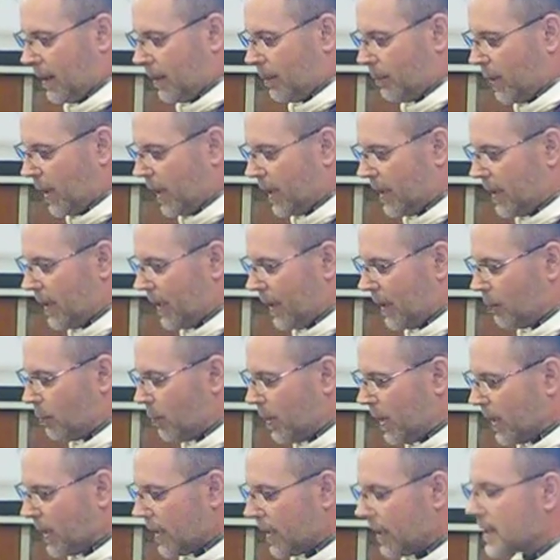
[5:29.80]
with the
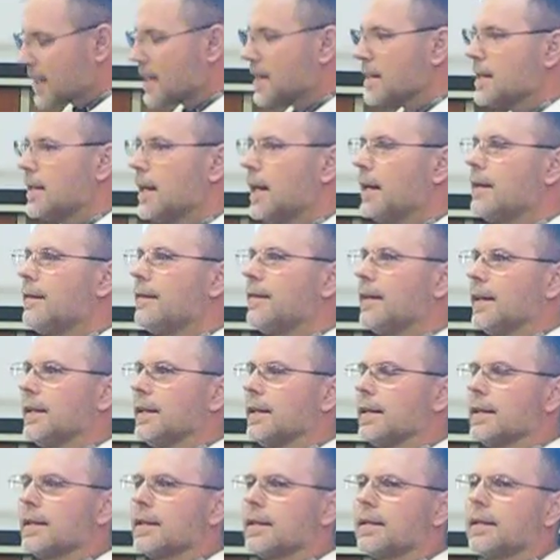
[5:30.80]
wicked
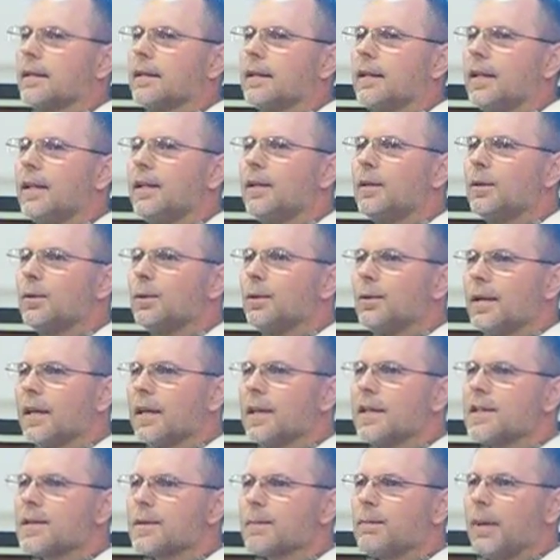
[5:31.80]
servant in
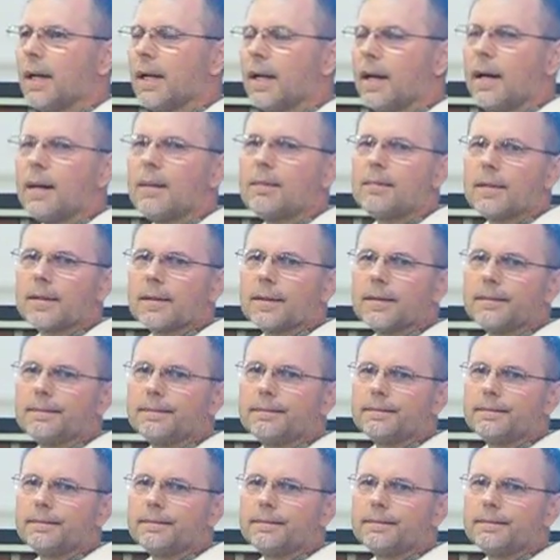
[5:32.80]
today's parable.